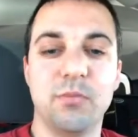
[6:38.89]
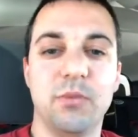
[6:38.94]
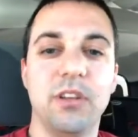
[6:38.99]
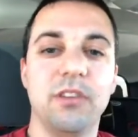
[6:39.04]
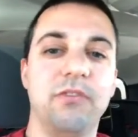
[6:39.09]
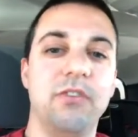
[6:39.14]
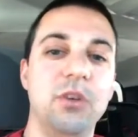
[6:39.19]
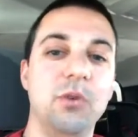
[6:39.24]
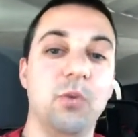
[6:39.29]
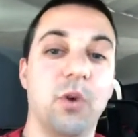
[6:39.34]
But
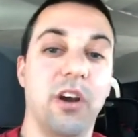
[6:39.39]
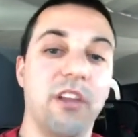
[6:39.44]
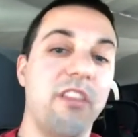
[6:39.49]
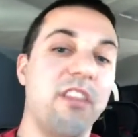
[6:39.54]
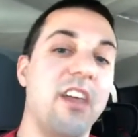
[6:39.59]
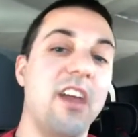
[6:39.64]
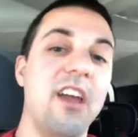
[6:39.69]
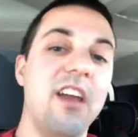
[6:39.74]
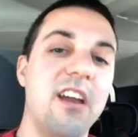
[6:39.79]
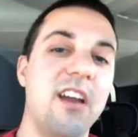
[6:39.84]
if you were
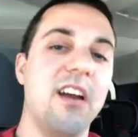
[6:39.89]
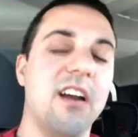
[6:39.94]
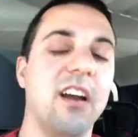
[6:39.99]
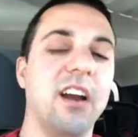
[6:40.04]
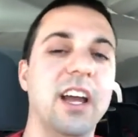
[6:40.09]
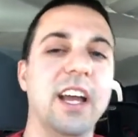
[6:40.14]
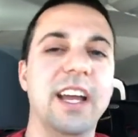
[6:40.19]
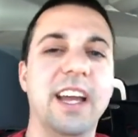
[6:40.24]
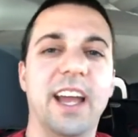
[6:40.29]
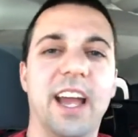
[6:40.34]

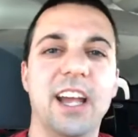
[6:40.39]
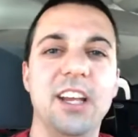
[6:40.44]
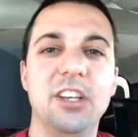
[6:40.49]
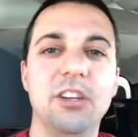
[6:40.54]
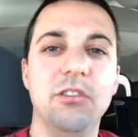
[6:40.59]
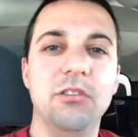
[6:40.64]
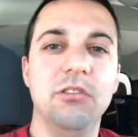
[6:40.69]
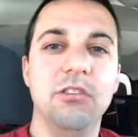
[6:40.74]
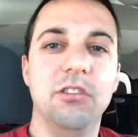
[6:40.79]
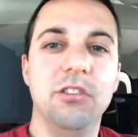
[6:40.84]
there and
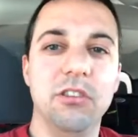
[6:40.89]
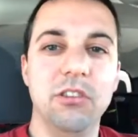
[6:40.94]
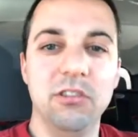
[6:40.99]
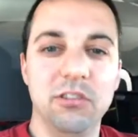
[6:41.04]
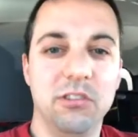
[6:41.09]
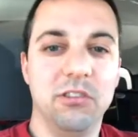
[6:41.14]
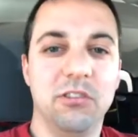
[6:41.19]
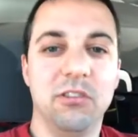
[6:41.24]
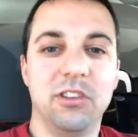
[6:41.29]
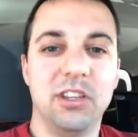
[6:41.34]
you
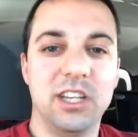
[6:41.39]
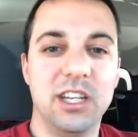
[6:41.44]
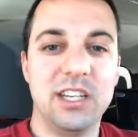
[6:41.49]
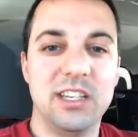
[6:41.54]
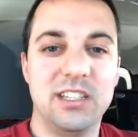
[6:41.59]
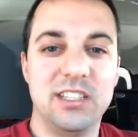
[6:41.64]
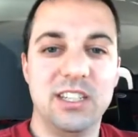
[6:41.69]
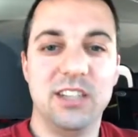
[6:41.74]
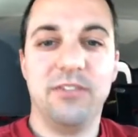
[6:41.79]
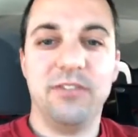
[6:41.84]
knew the
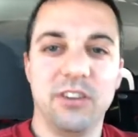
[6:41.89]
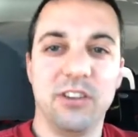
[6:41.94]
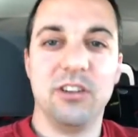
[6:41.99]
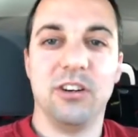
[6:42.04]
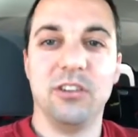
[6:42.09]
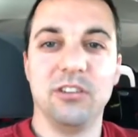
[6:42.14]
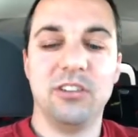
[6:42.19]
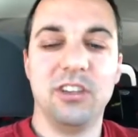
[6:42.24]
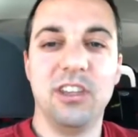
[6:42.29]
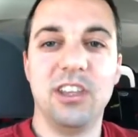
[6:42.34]

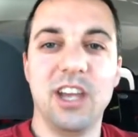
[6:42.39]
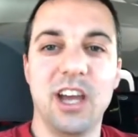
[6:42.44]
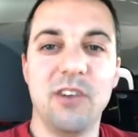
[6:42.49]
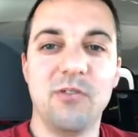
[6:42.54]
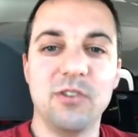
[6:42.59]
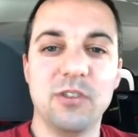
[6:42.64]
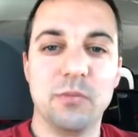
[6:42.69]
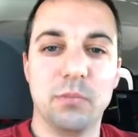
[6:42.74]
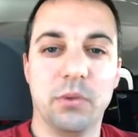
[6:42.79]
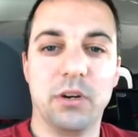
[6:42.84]
difficulty that
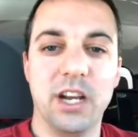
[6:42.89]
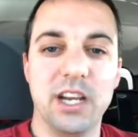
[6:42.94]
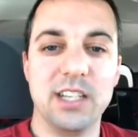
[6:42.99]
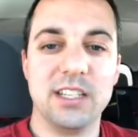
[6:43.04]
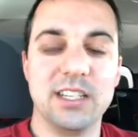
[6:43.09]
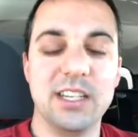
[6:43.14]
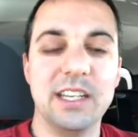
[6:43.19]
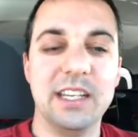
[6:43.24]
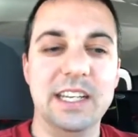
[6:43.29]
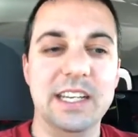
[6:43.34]
was
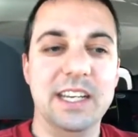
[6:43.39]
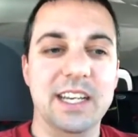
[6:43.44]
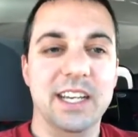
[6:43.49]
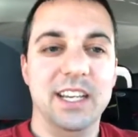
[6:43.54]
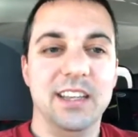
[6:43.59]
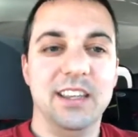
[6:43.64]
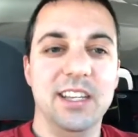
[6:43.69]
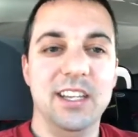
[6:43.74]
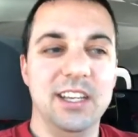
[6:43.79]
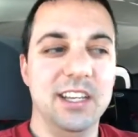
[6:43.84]
present,
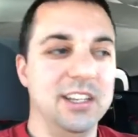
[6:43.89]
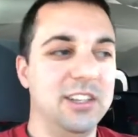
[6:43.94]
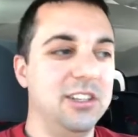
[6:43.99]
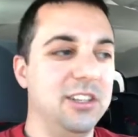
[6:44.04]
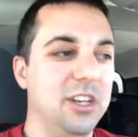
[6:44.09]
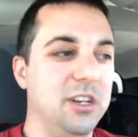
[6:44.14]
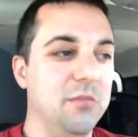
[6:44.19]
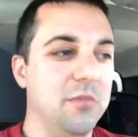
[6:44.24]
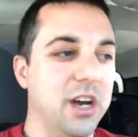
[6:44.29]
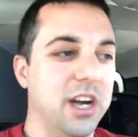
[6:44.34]

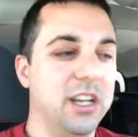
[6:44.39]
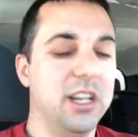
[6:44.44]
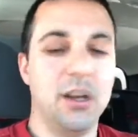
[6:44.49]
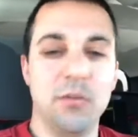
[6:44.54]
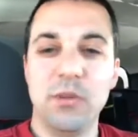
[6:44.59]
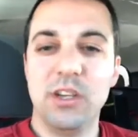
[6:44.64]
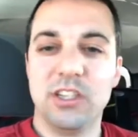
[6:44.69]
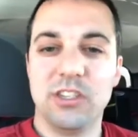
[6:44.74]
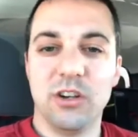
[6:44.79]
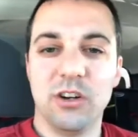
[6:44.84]
then you might
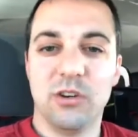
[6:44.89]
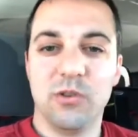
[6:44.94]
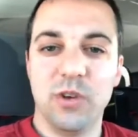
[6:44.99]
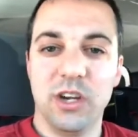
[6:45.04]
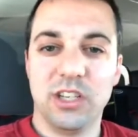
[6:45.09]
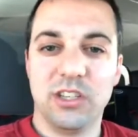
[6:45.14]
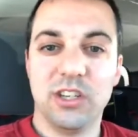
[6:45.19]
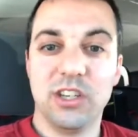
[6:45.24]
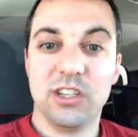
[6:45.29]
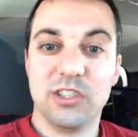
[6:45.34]
not be so
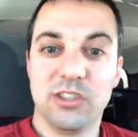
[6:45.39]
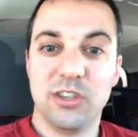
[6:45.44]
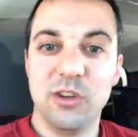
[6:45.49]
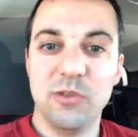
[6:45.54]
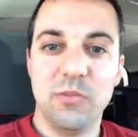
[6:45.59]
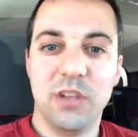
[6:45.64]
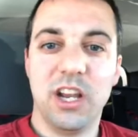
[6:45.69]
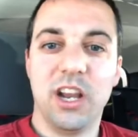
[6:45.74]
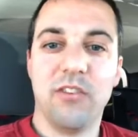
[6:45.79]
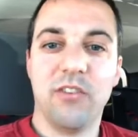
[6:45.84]
quick to
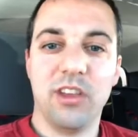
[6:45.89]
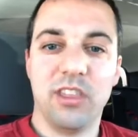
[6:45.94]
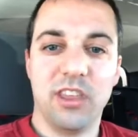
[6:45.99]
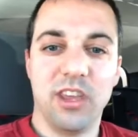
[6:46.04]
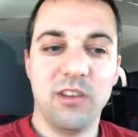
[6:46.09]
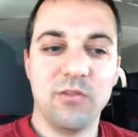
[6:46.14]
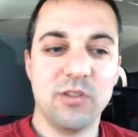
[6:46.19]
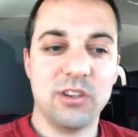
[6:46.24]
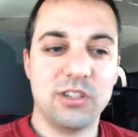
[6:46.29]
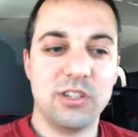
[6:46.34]
assume that
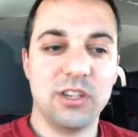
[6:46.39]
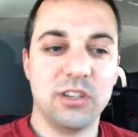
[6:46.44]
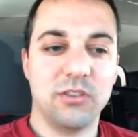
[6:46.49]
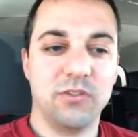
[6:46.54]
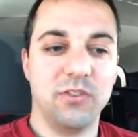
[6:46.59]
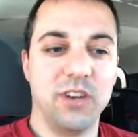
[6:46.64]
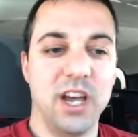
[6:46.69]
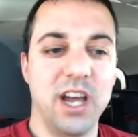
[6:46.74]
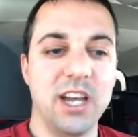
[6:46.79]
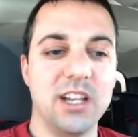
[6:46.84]
everything was just
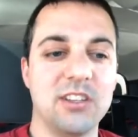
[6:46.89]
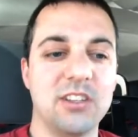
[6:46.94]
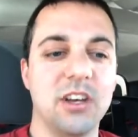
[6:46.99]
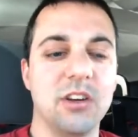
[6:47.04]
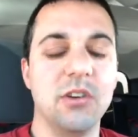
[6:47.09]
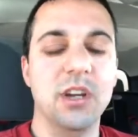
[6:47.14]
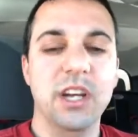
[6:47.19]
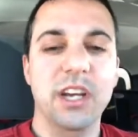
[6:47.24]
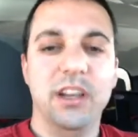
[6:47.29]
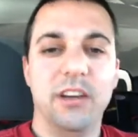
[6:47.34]
fine.
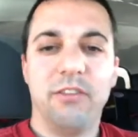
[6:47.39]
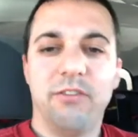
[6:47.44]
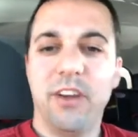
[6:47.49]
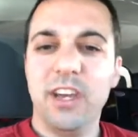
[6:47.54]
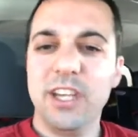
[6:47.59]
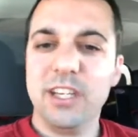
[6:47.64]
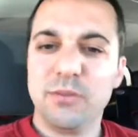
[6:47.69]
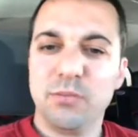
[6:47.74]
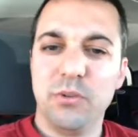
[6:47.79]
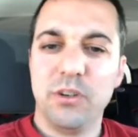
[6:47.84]
So
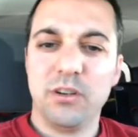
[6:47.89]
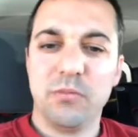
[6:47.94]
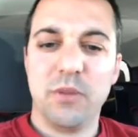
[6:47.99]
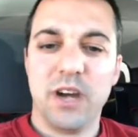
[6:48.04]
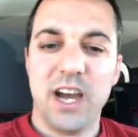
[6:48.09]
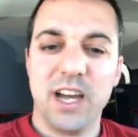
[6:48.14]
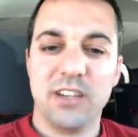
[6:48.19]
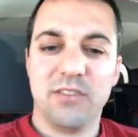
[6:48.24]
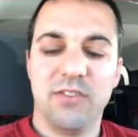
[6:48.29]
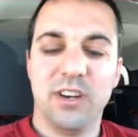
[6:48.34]
Facebook,
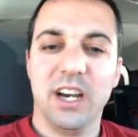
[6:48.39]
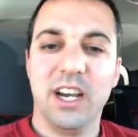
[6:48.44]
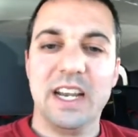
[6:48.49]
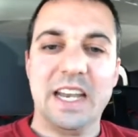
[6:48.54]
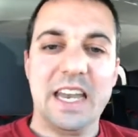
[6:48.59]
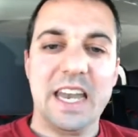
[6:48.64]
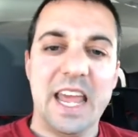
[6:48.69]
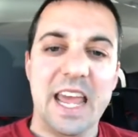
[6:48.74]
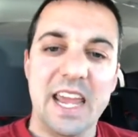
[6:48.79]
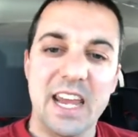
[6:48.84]
by its very
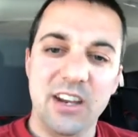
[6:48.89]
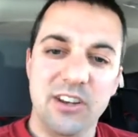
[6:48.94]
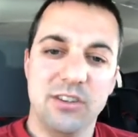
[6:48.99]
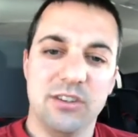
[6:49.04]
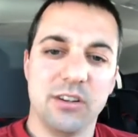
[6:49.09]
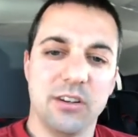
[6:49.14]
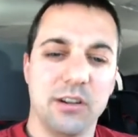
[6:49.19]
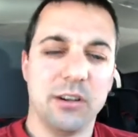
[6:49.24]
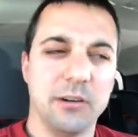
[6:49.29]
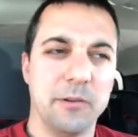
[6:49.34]

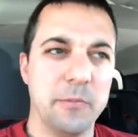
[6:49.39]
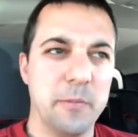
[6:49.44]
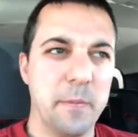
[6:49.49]
nature,